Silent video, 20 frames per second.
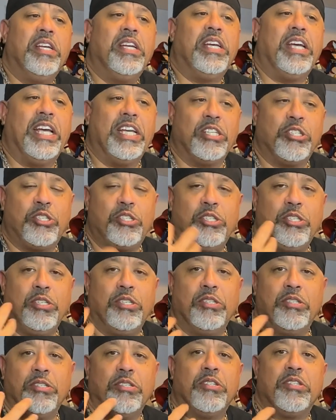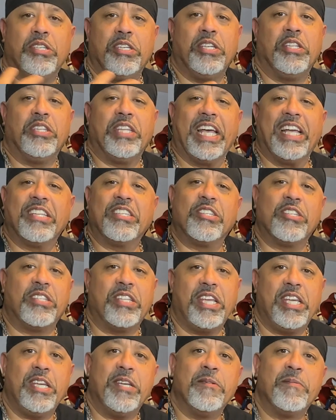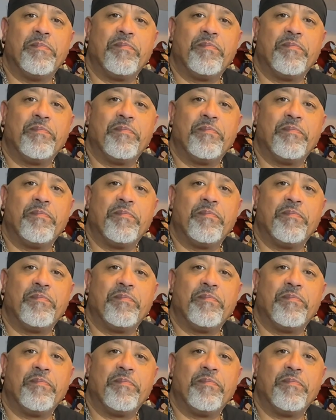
as she is in that state.